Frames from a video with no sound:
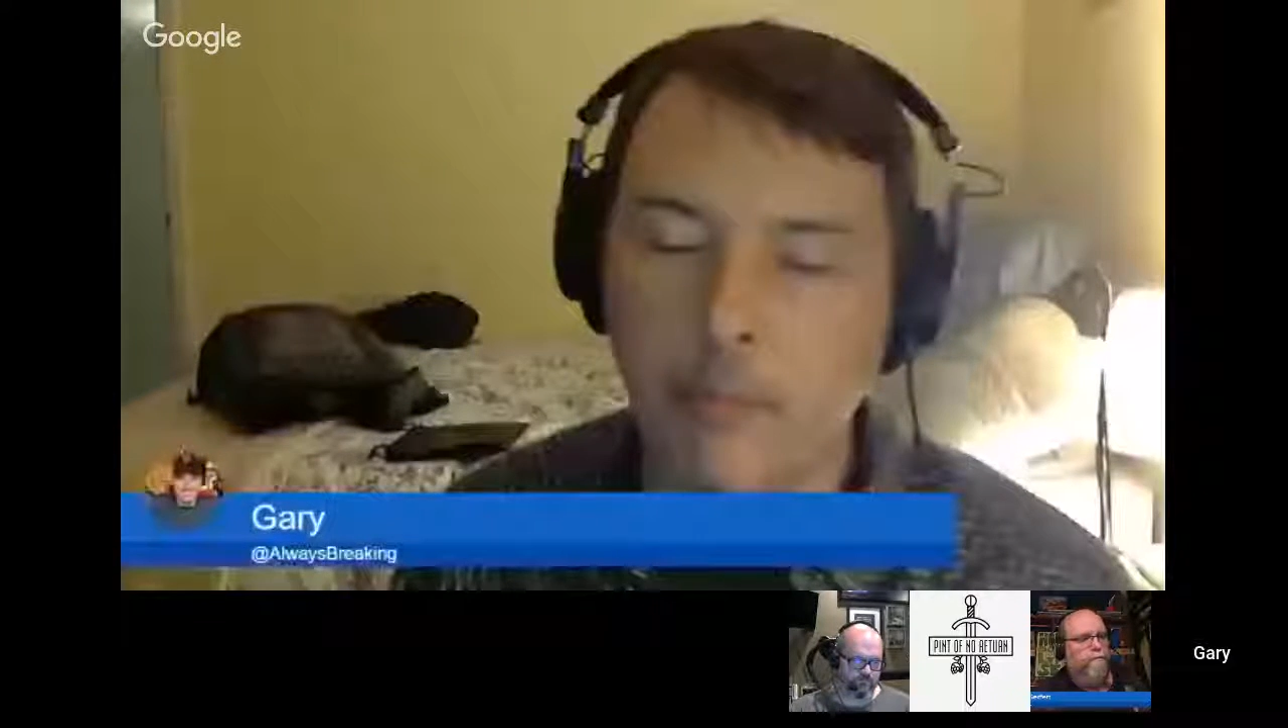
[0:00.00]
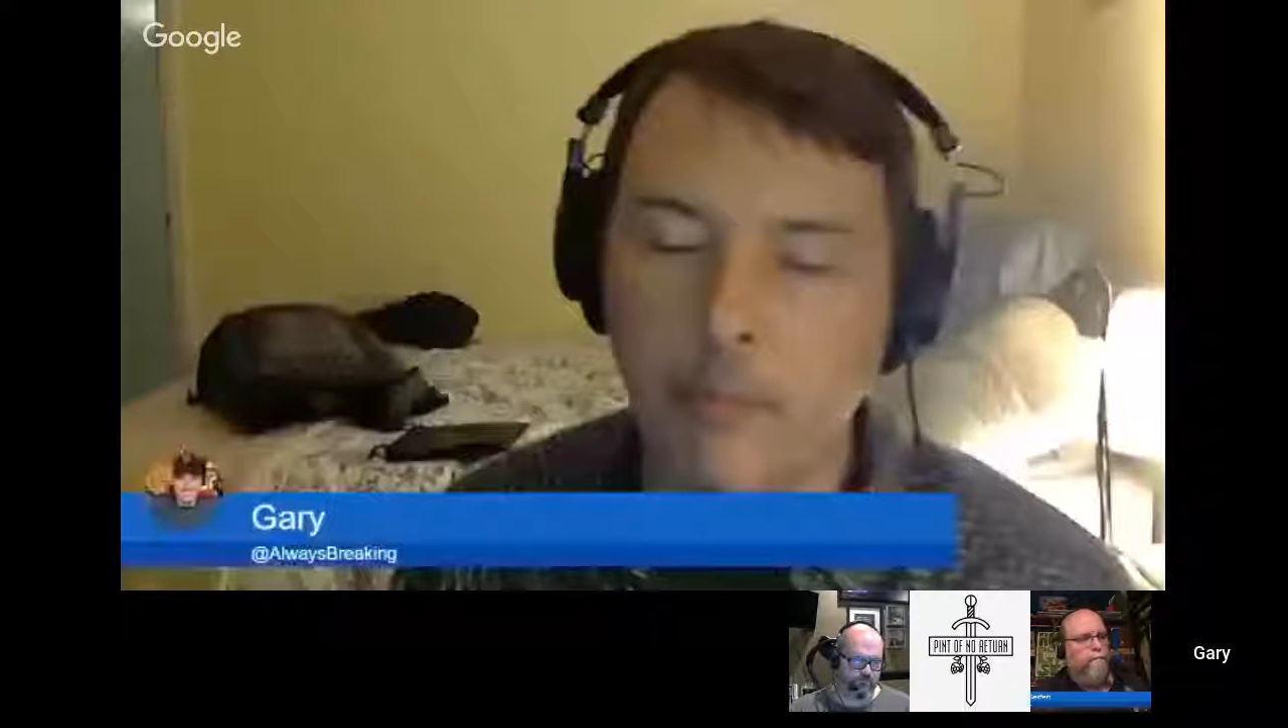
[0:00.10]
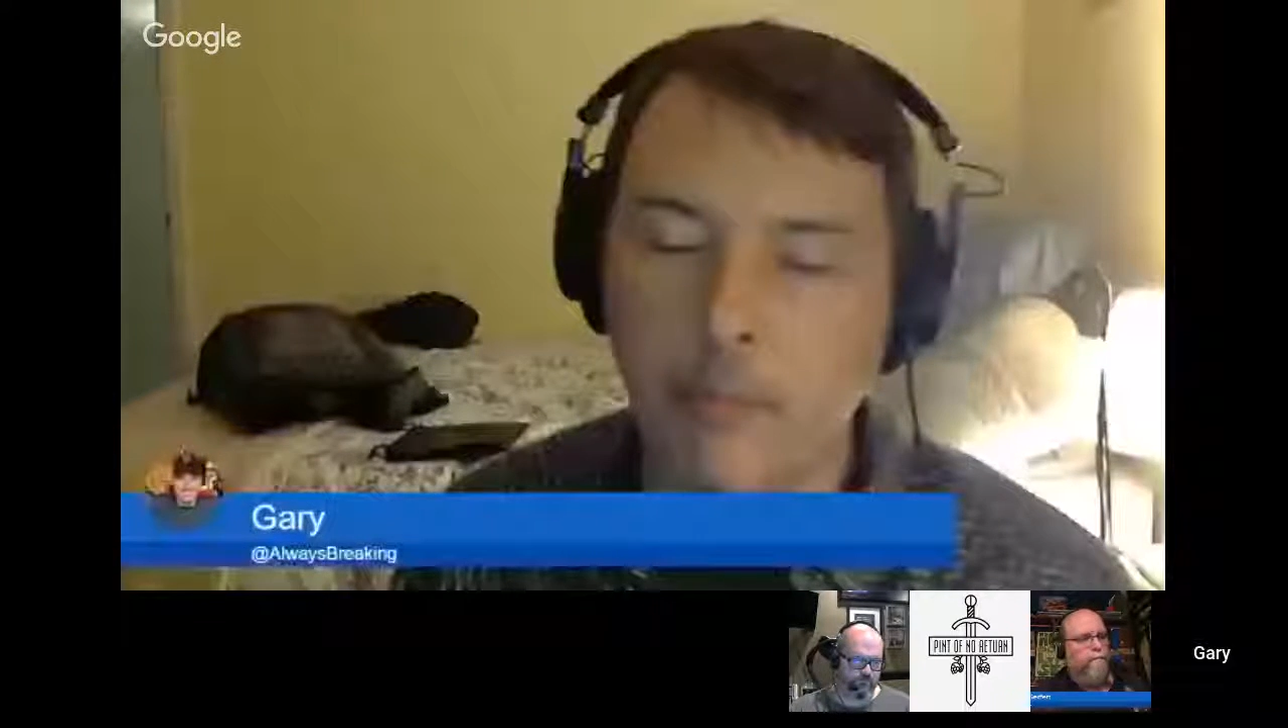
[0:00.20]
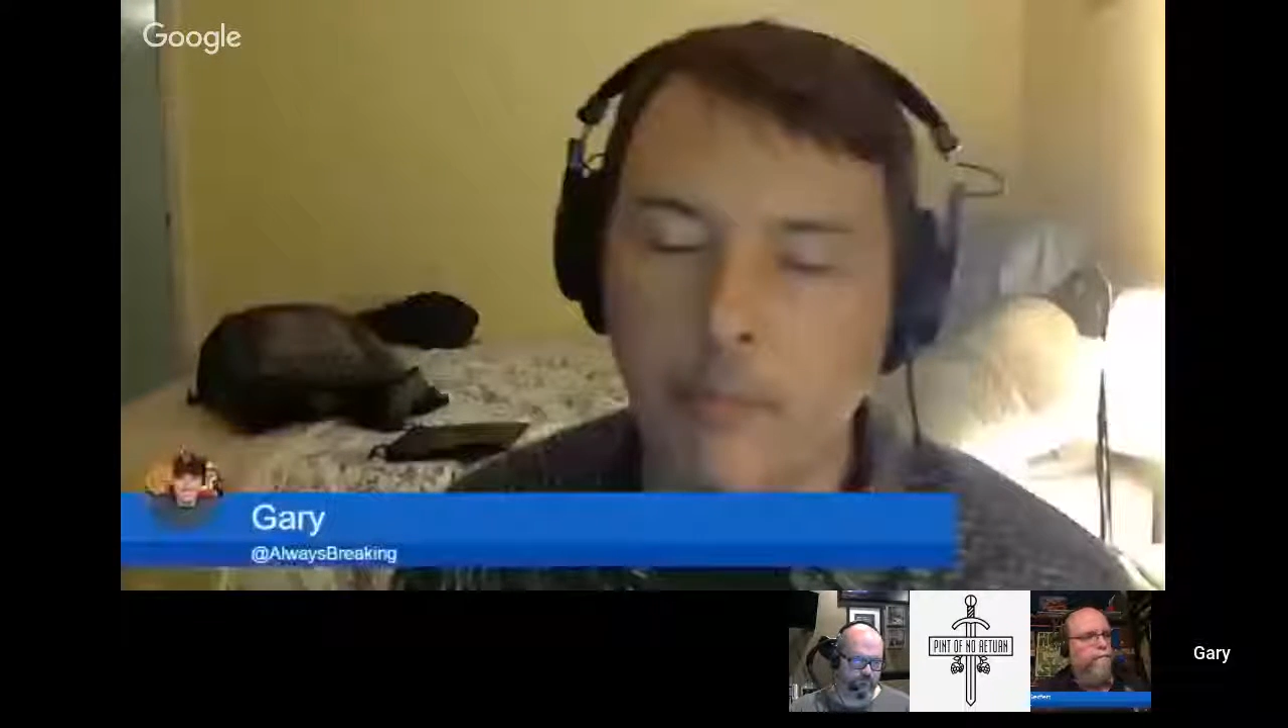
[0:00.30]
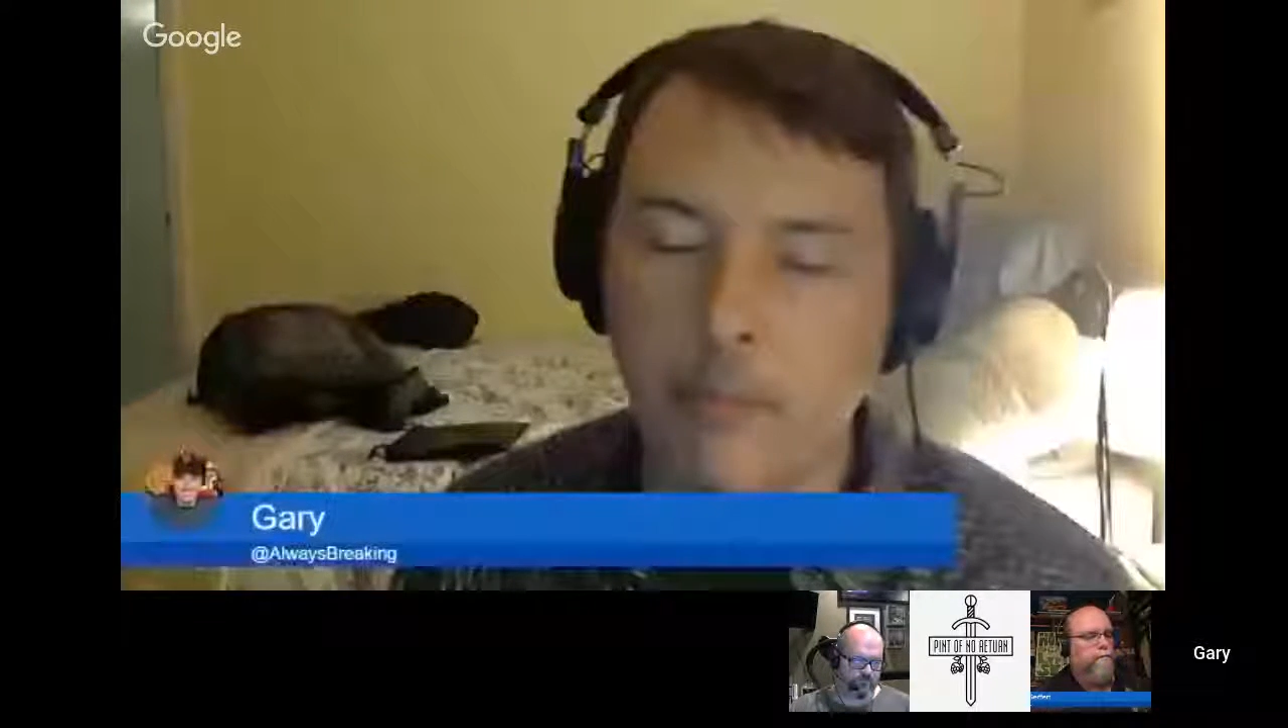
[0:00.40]

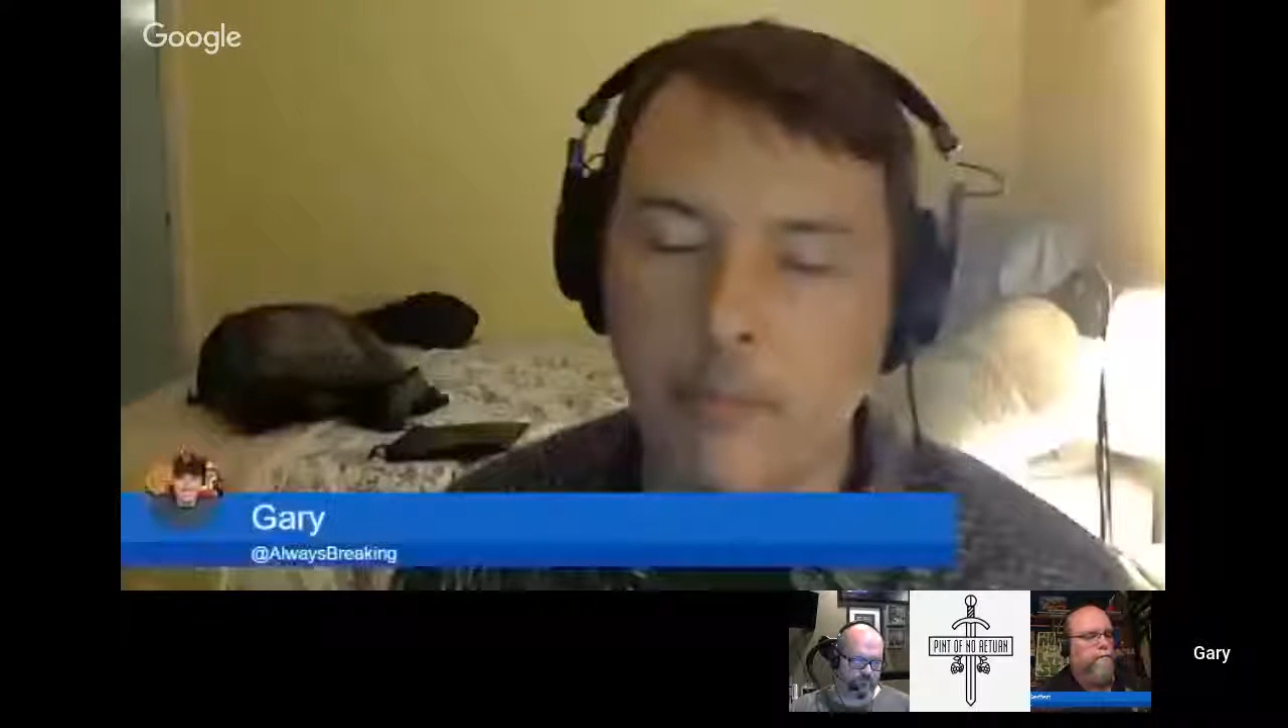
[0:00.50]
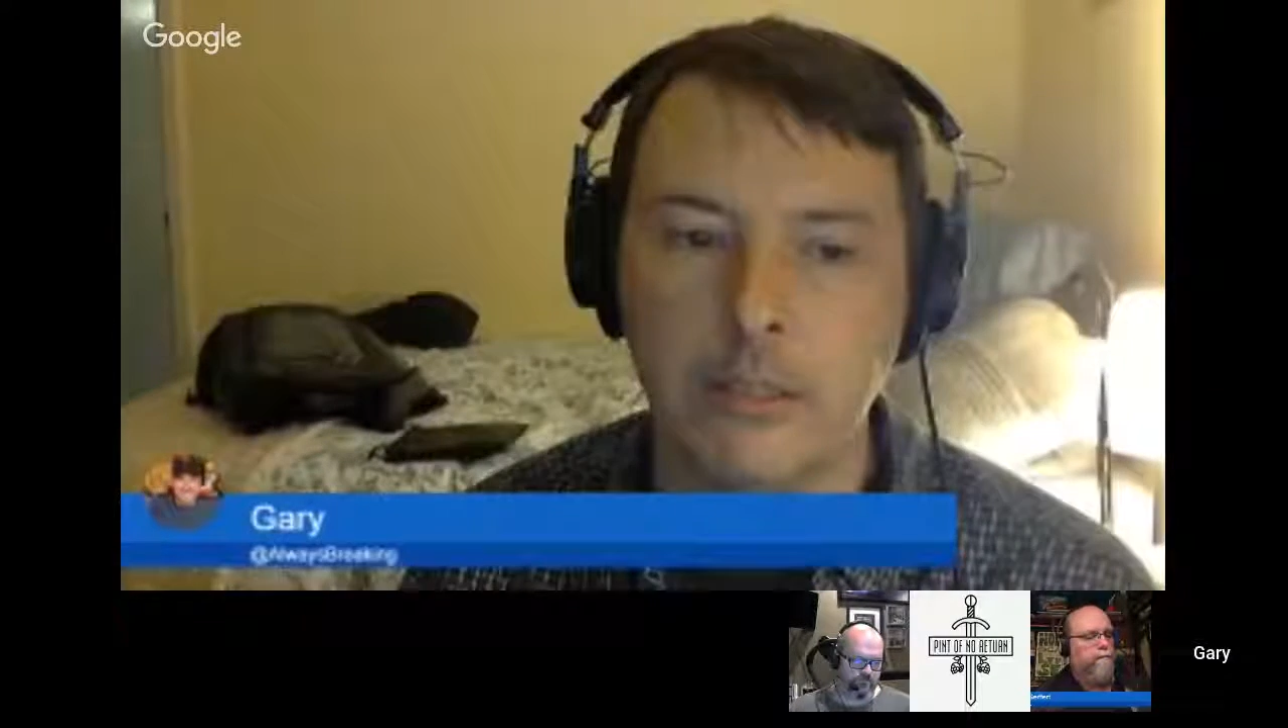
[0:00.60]
way.